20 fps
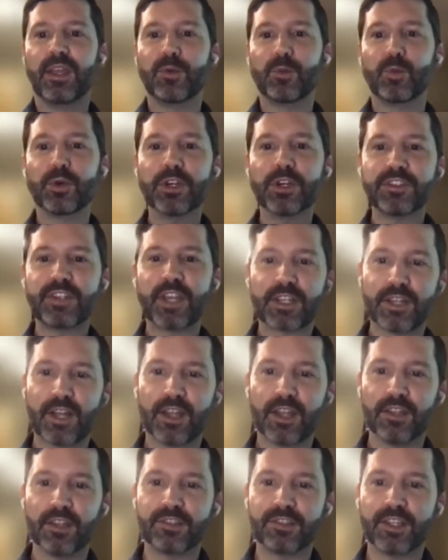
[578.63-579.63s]
In work
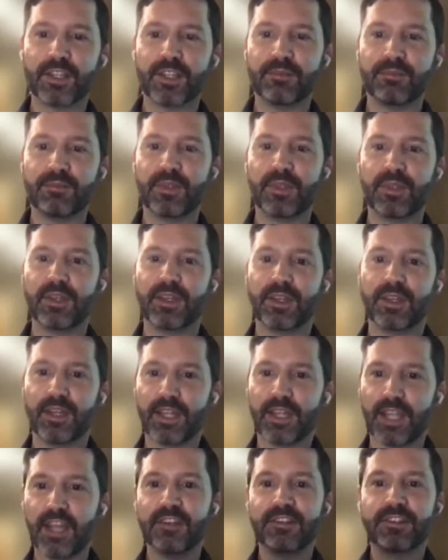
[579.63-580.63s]
technology,
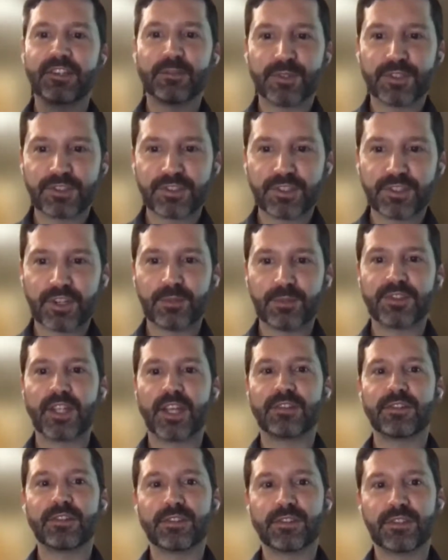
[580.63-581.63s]
again, different
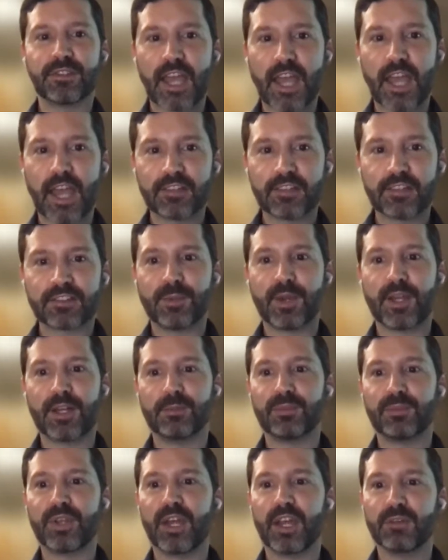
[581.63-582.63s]
circumstances or tasks might
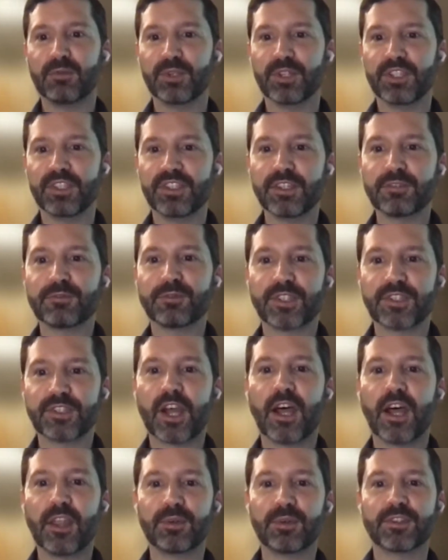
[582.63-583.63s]
imply really different
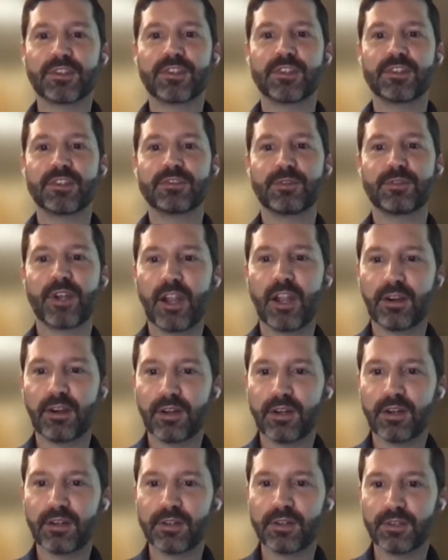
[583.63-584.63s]
tolerances for
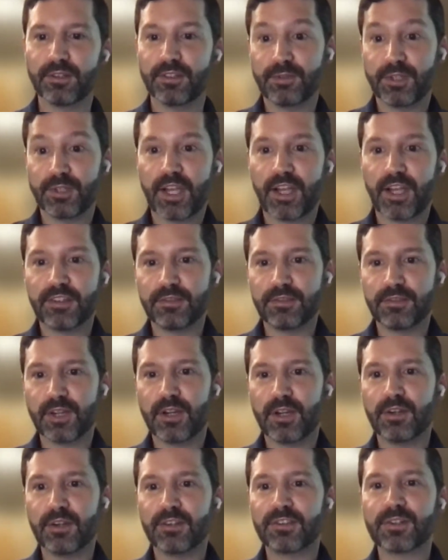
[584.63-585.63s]
error or different kinds of
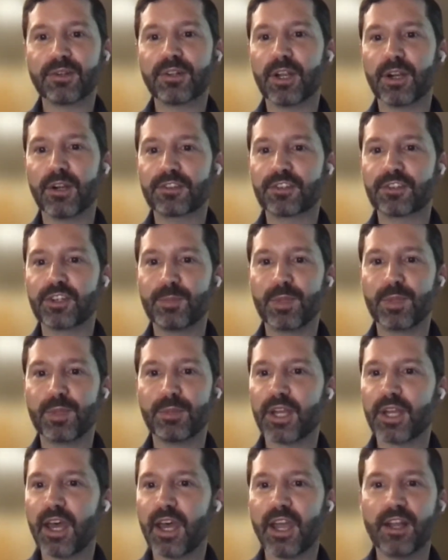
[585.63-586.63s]
error. Certain errors could be
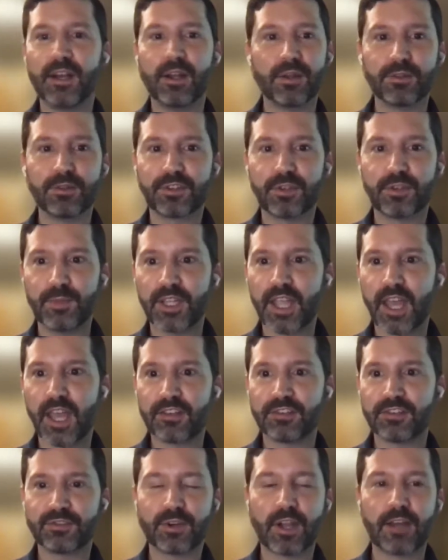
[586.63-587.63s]
benign, others could be
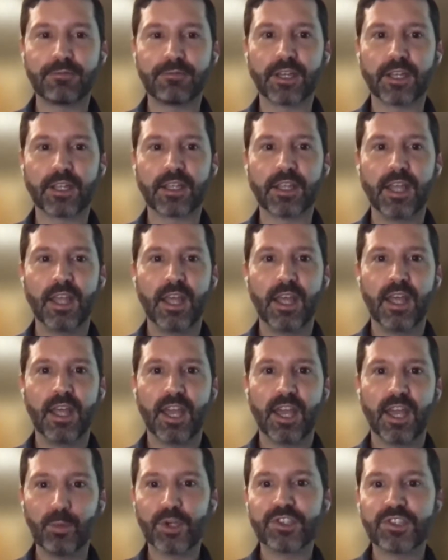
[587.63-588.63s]
catastrophic,
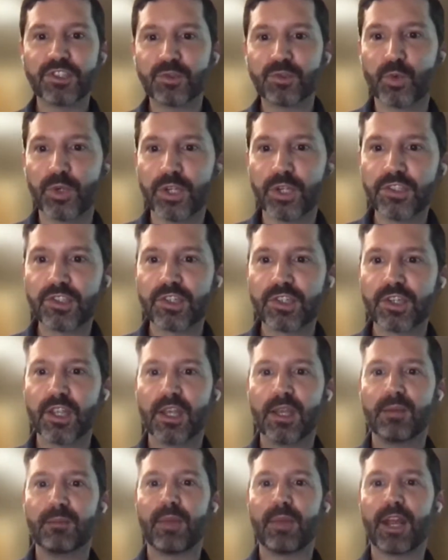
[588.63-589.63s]
and which is which
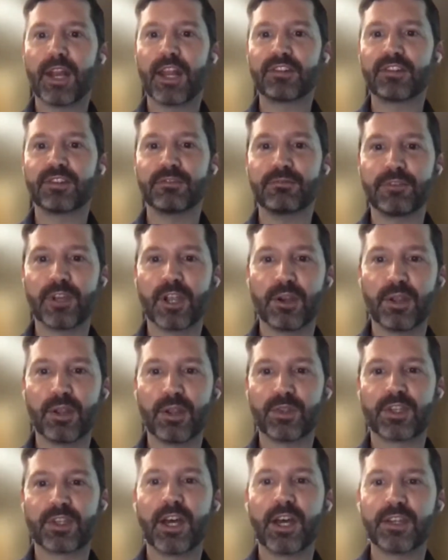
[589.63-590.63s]
might actually vary
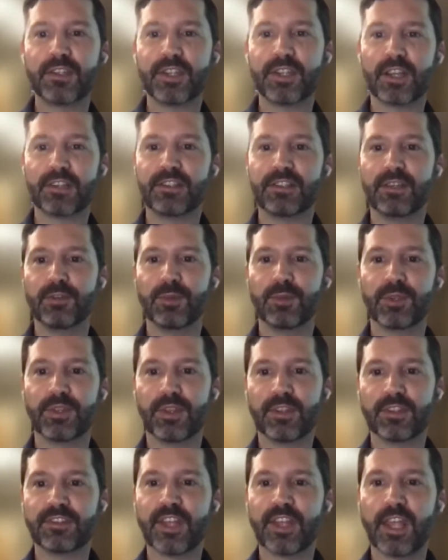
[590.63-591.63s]
with context even
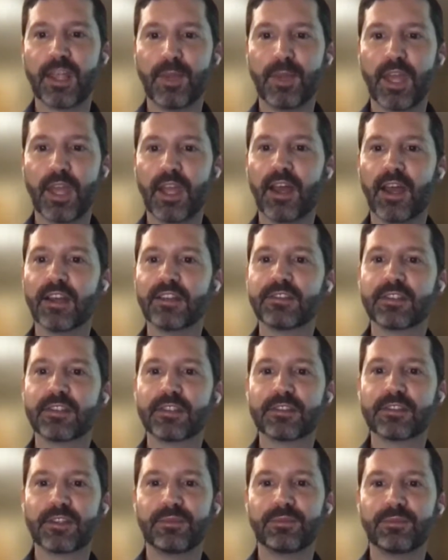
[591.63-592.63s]
within the same AI
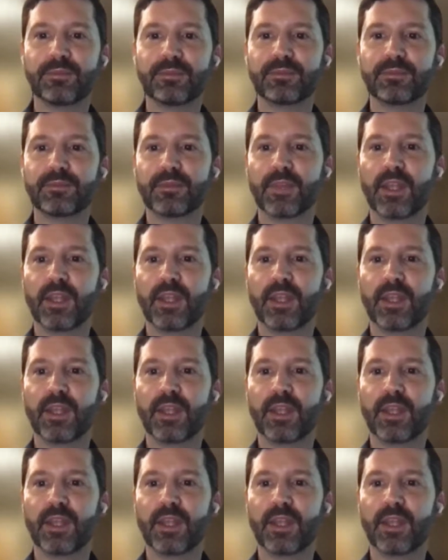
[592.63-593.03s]
system.